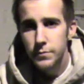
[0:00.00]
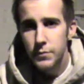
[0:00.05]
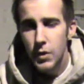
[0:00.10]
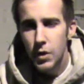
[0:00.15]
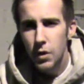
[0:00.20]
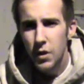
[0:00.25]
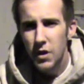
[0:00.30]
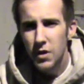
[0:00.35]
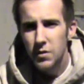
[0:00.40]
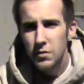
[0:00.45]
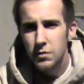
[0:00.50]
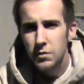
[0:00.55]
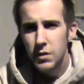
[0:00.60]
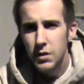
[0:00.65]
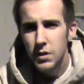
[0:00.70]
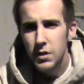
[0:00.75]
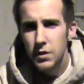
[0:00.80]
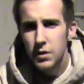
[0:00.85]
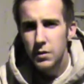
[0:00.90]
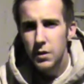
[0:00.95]
you'll have
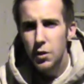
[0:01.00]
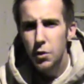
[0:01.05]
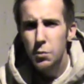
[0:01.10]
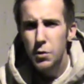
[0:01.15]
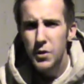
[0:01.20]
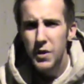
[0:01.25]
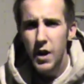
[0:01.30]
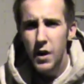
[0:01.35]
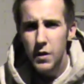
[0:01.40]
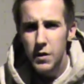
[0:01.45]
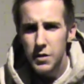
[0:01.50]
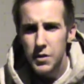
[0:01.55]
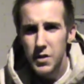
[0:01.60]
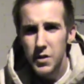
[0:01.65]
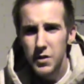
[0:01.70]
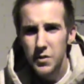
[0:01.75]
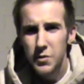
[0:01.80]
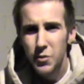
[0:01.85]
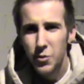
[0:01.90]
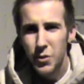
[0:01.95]
a little more knowledge
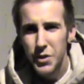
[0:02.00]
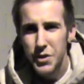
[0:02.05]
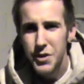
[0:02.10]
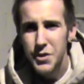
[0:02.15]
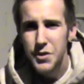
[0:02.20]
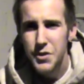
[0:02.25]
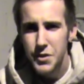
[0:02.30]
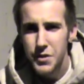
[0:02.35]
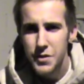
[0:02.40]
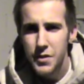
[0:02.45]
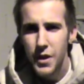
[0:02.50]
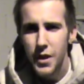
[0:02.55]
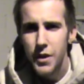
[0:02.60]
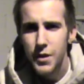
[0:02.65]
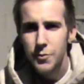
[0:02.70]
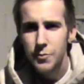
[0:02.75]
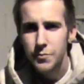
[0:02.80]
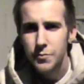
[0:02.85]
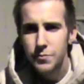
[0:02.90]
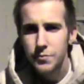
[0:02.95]
on what you should say,
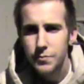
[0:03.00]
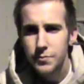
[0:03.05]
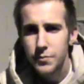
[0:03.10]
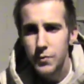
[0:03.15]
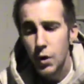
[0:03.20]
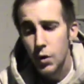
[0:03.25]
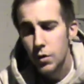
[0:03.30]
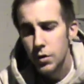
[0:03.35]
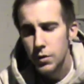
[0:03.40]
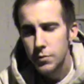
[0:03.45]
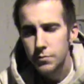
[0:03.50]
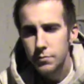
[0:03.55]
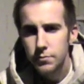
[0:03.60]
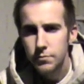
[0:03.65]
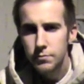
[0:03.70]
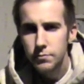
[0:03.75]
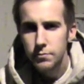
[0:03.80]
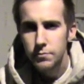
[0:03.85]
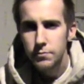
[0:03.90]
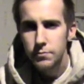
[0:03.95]
or
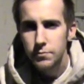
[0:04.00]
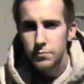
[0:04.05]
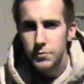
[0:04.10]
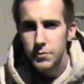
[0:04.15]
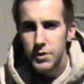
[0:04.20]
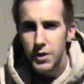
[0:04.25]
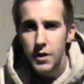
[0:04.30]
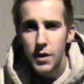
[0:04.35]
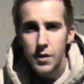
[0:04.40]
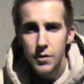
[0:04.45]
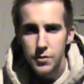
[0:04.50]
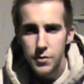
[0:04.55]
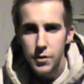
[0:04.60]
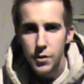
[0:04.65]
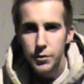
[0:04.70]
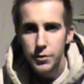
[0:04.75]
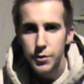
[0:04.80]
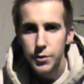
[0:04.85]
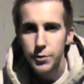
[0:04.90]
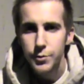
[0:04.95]
say yes or
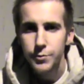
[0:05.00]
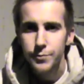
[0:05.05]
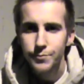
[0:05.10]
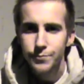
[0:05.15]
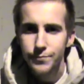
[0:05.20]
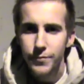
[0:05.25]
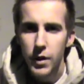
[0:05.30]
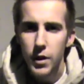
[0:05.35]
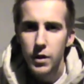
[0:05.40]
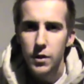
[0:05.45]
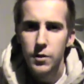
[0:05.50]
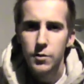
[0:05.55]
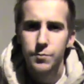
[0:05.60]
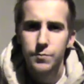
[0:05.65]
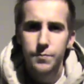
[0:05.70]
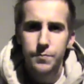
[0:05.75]
no to. Thank you.